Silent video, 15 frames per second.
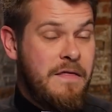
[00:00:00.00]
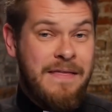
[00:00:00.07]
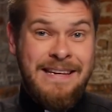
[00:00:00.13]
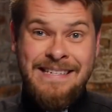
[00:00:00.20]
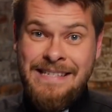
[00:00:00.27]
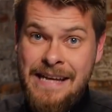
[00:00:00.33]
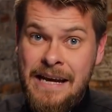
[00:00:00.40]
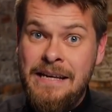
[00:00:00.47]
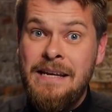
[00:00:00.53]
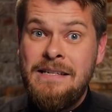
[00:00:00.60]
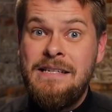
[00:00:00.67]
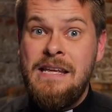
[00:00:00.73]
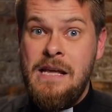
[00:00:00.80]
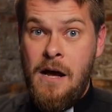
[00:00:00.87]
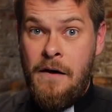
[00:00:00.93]
the
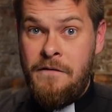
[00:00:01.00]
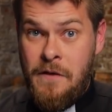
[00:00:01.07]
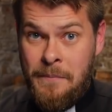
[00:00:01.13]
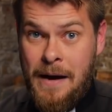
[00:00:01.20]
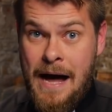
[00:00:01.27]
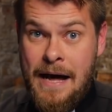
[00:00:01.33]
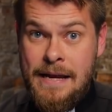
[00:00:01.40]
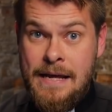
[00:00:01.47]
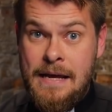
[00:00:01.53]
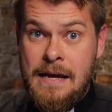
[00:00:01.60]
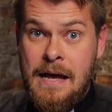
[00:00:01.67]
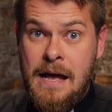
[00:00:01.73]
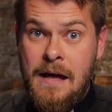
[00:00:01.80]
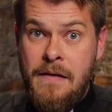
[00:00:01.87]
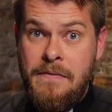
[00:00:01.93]
dignity of the body,
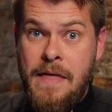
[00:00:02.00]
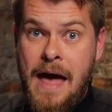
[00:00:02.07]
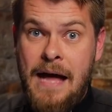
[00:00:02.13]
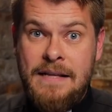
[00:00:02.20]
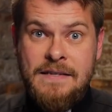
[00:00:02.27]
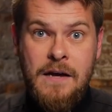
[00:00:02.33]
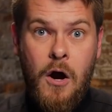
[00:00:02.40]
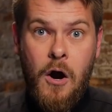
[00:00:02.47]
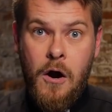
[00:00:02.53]
that